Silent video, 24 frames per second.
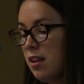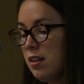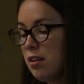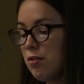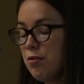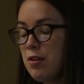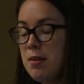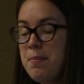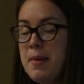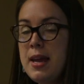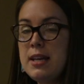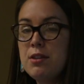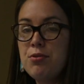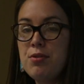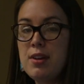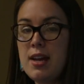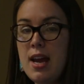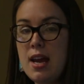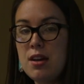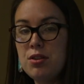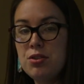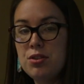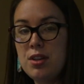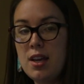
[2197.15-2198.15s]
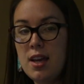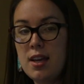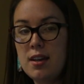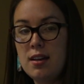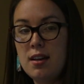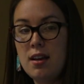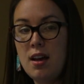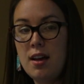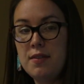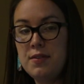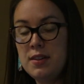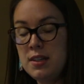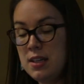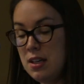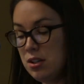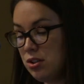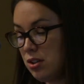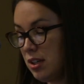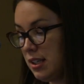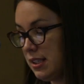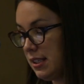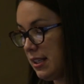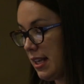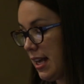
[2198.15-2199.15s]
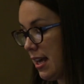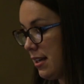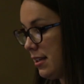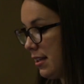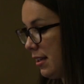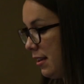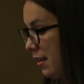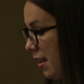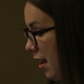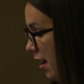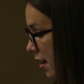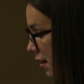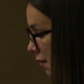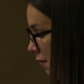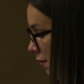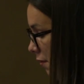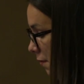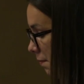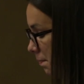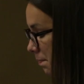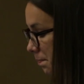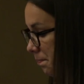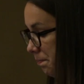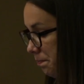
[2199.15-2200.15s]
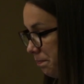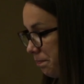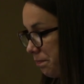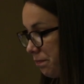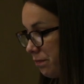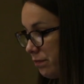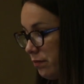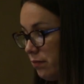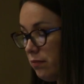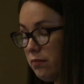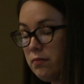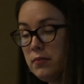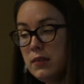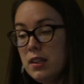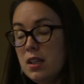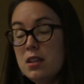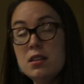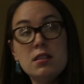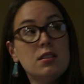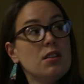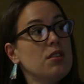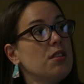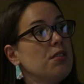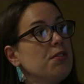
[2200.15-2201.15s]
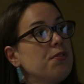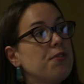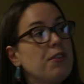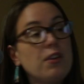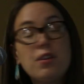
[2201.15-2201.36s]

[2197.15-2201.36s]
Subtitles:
the rematriation of Indigenous land and life. So the